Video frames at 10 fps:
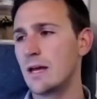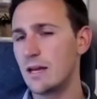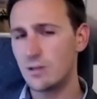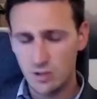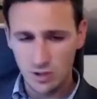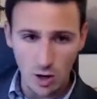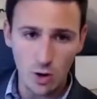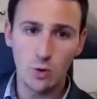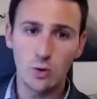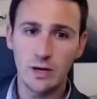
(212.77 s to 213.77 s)
is
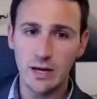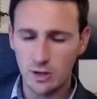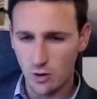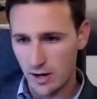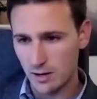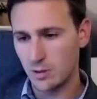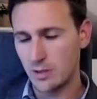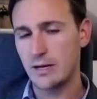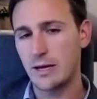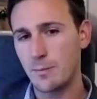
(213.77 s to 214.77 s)
so
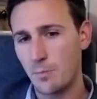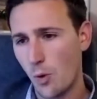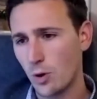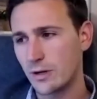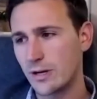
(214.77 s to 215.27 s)
incredibly important.